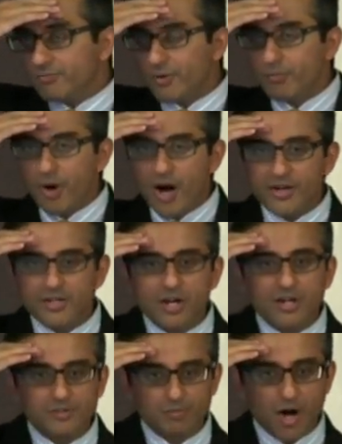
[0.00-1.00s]
for modern
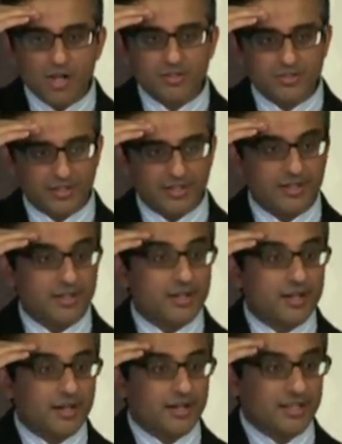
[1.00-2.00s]
cosmology,
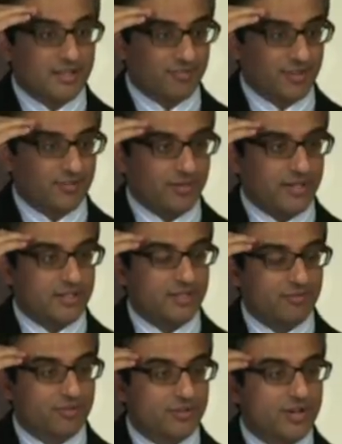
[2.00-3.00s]
even, right,
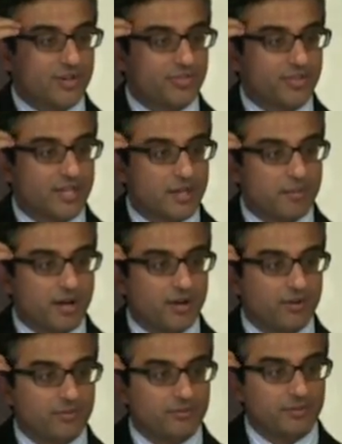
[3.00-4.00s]
if you try to think
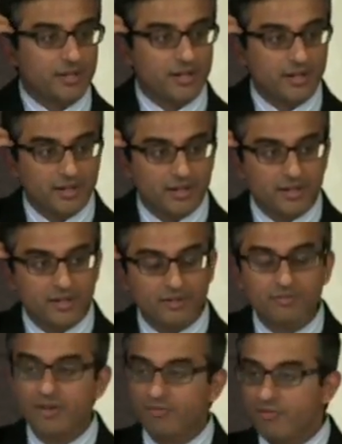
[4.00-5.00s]
about,
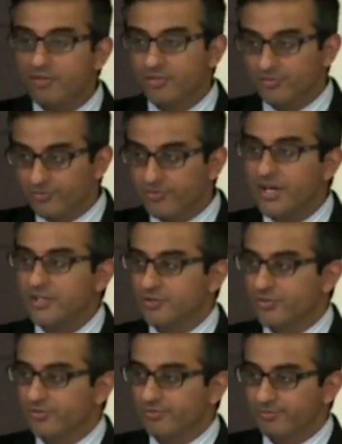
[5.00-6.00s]
uh, if you have ever tried
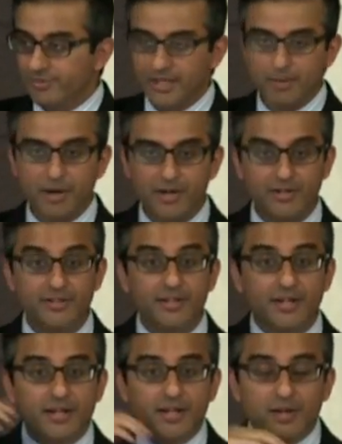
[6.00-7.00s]
to think about
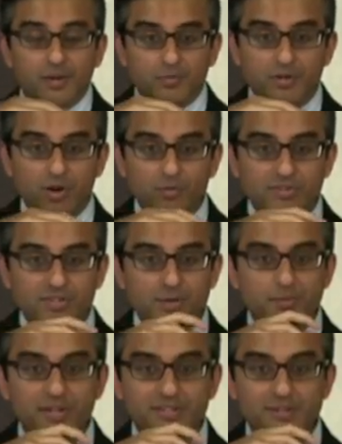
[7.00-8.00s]
it, we always
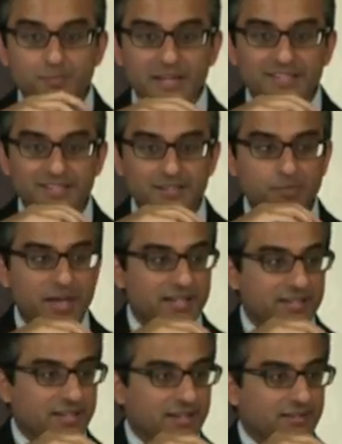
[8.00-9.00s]
hear about space
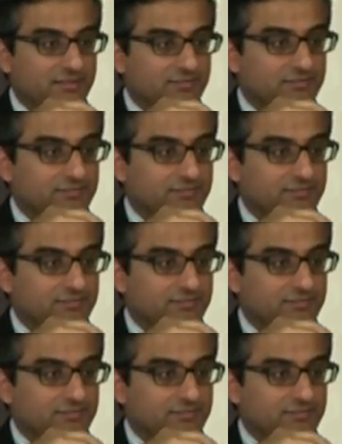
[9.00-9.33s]
expanding.